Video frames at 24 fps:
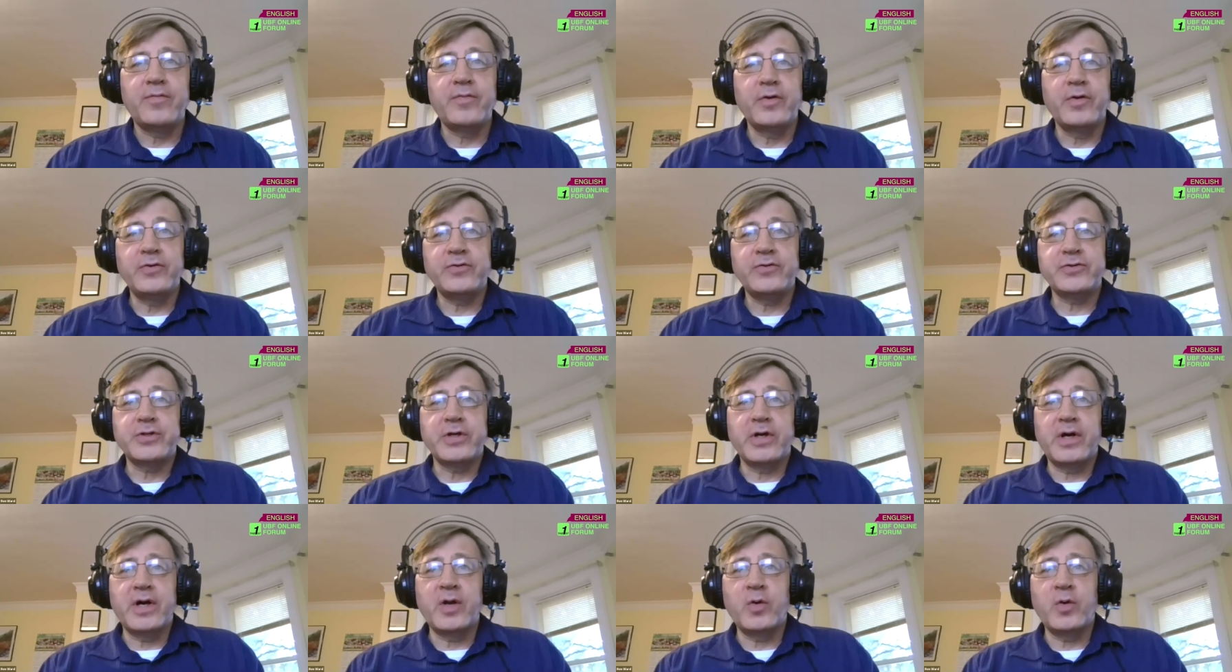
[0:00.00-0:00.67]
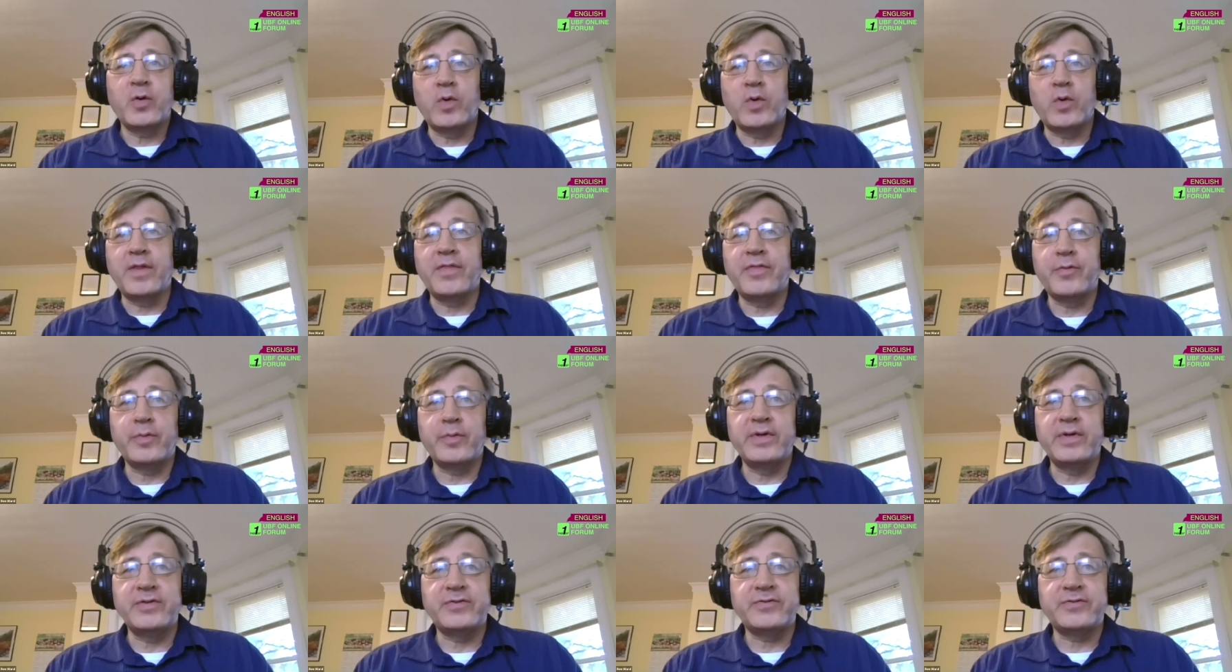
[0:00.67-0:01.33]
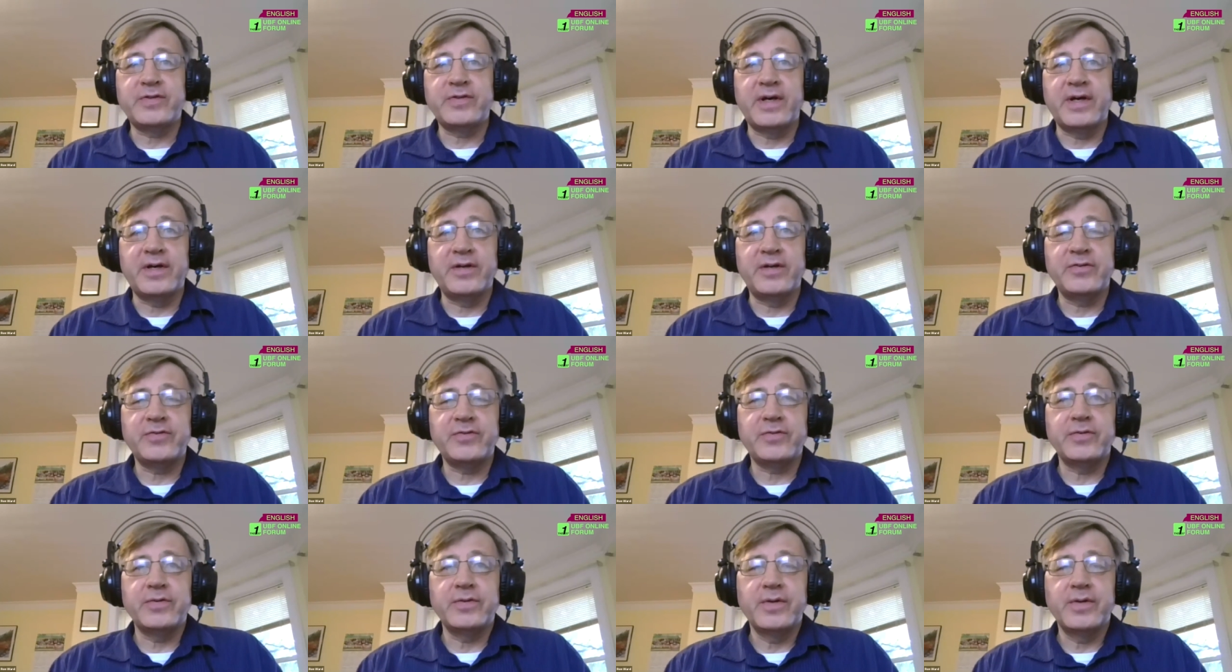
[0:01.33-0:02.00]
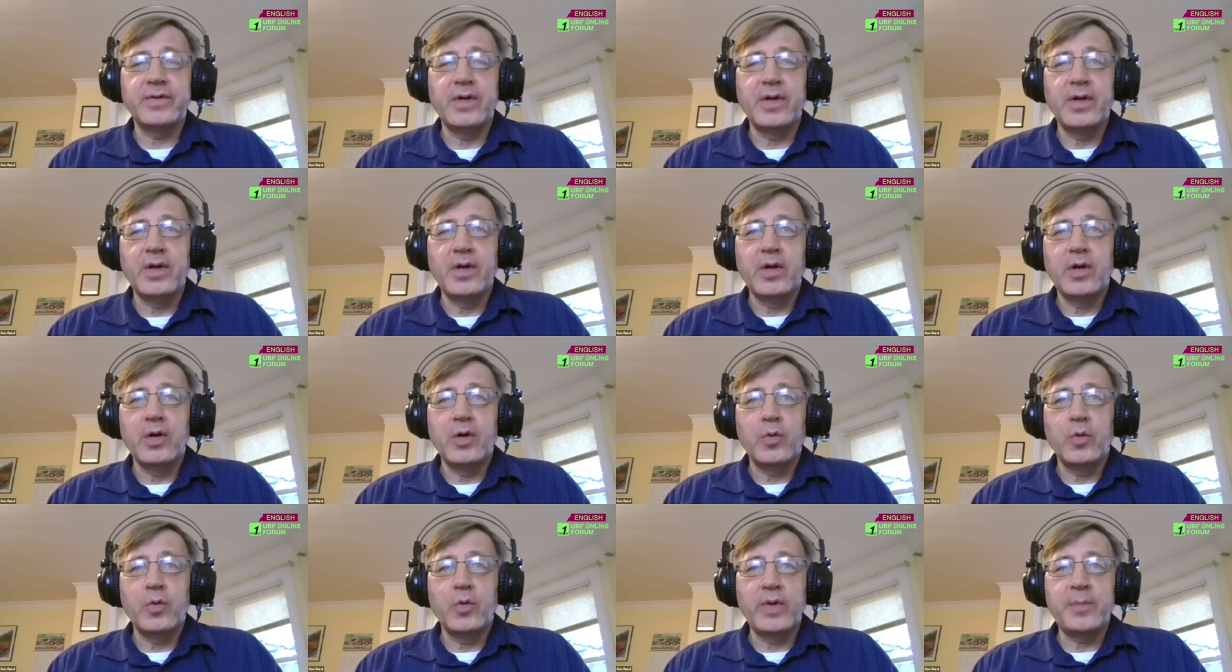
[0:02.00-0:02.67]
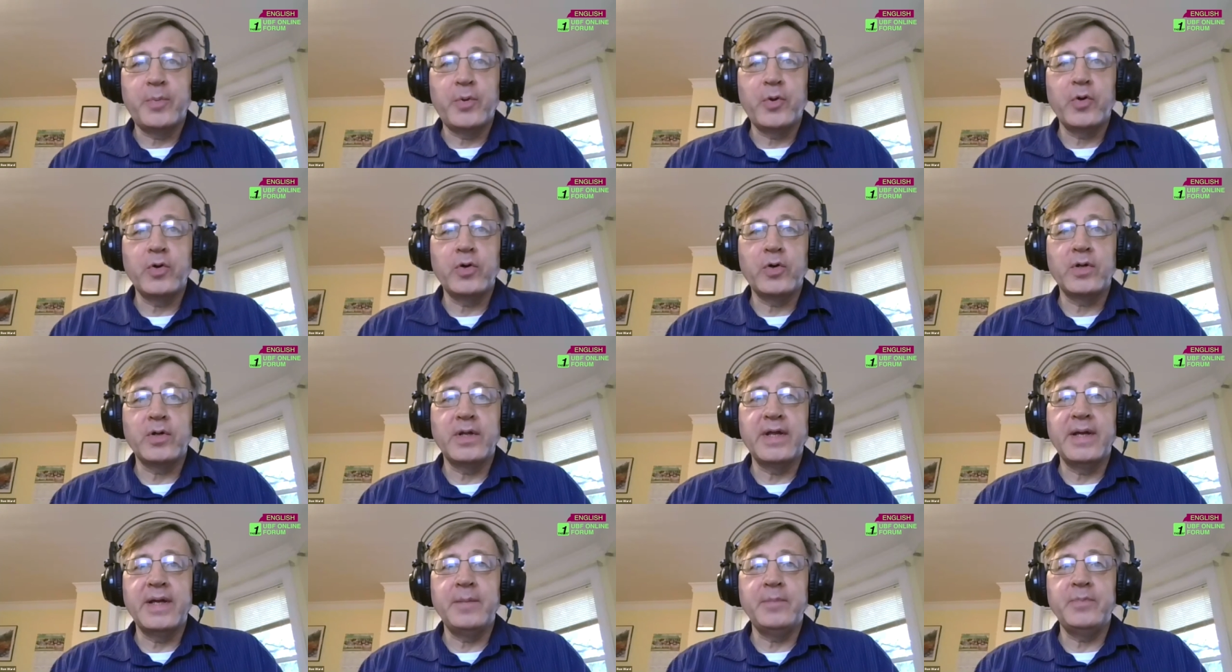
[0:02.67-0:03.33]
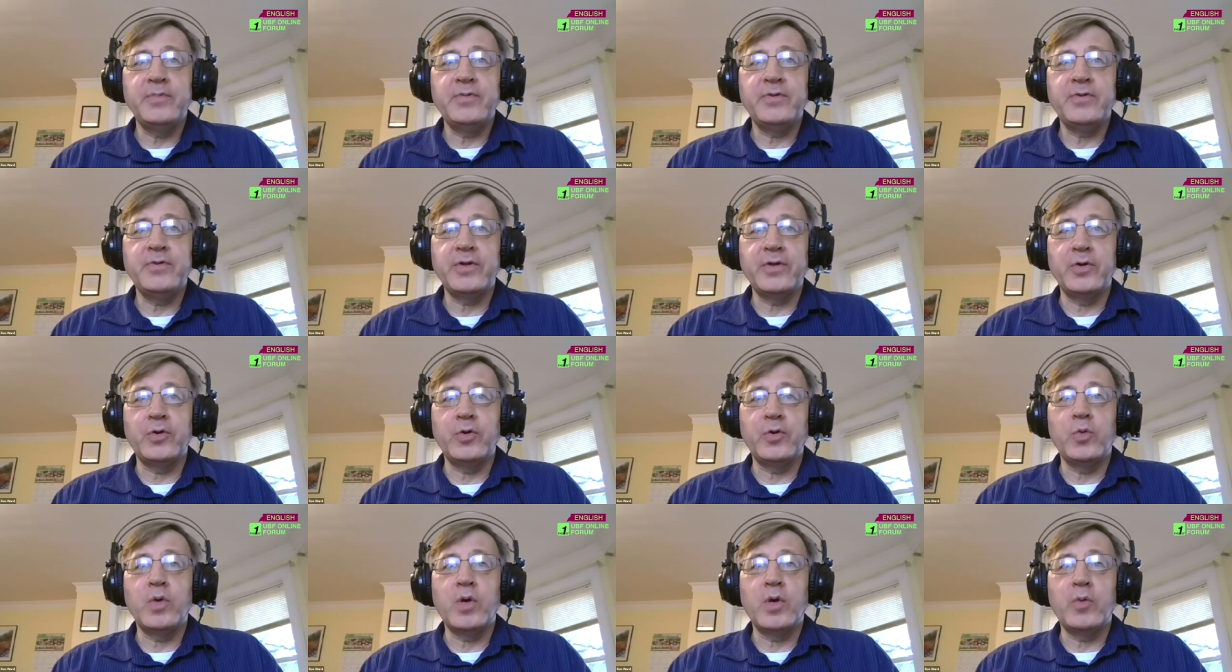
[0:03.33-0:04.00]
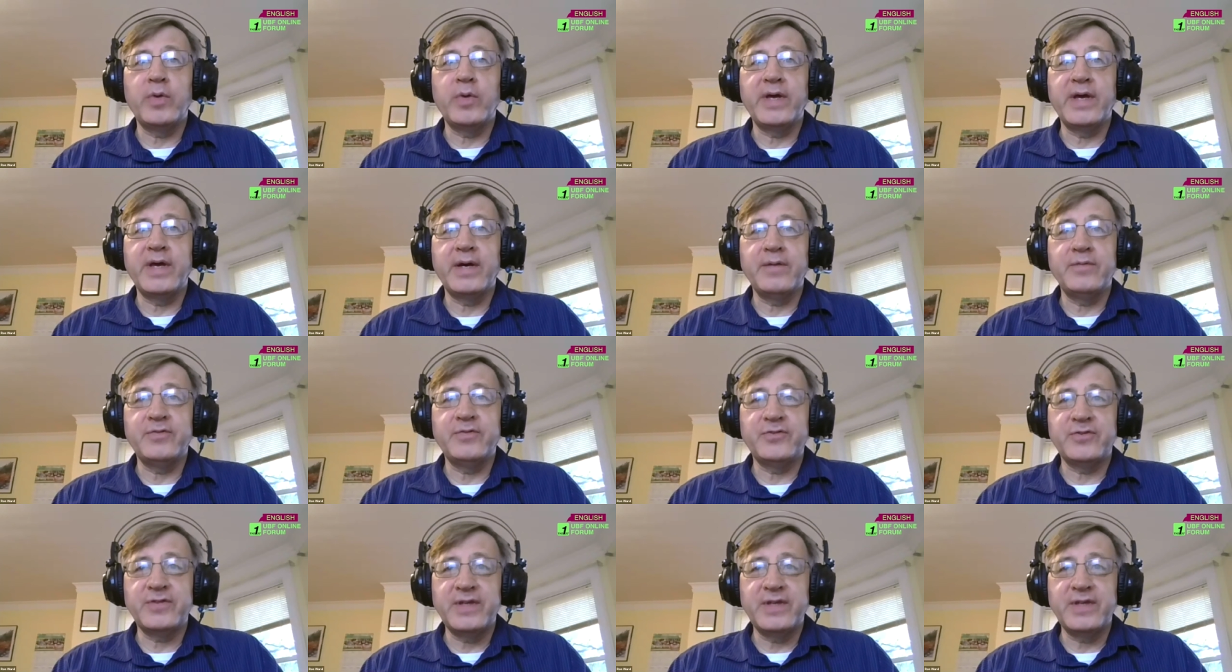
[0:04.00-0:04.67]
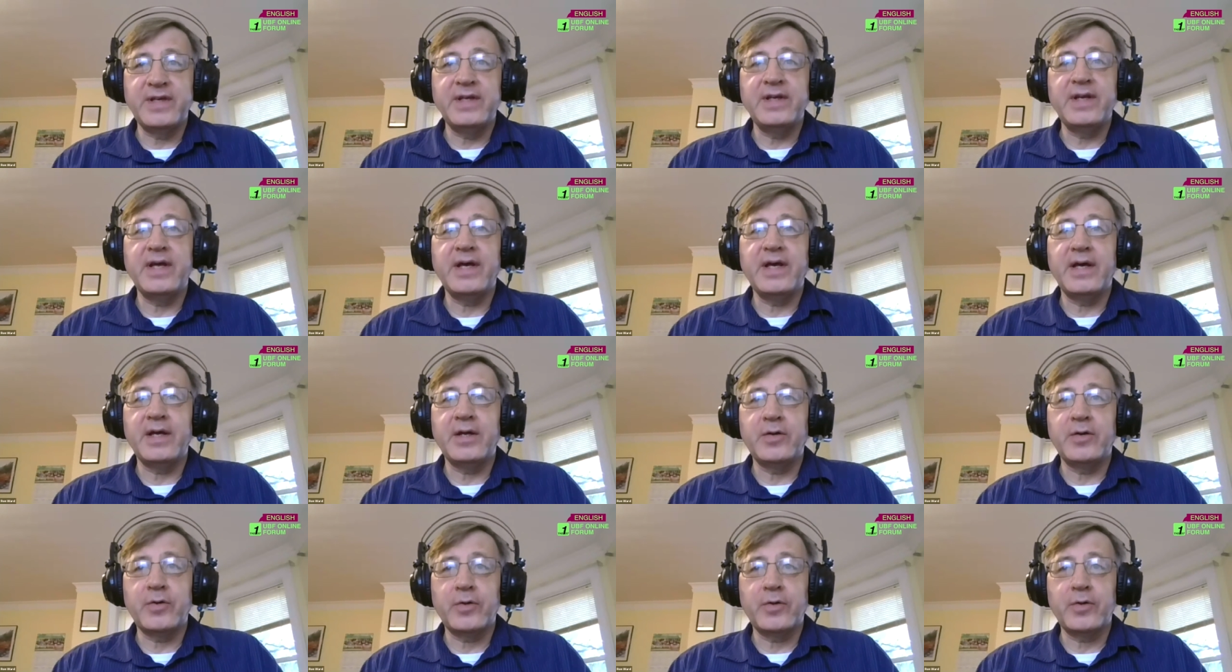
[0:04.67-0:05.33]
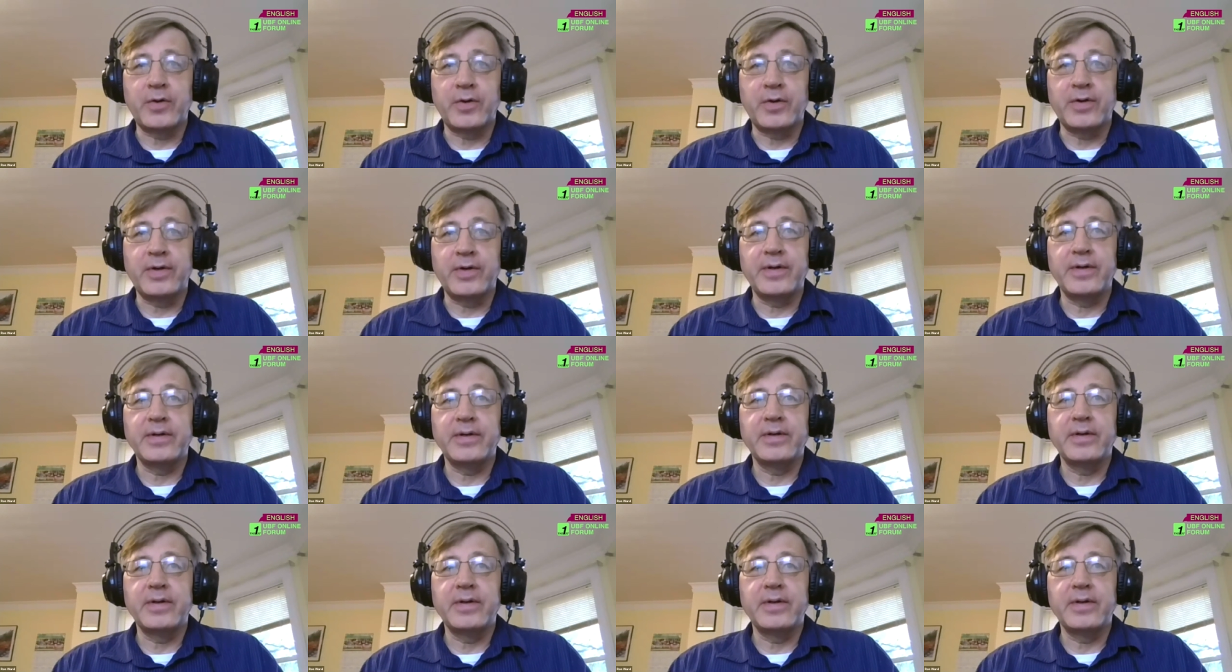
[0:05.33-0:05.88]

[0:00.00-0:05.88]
1 John 1 3 says, We proclaim to you what we have seen and heard,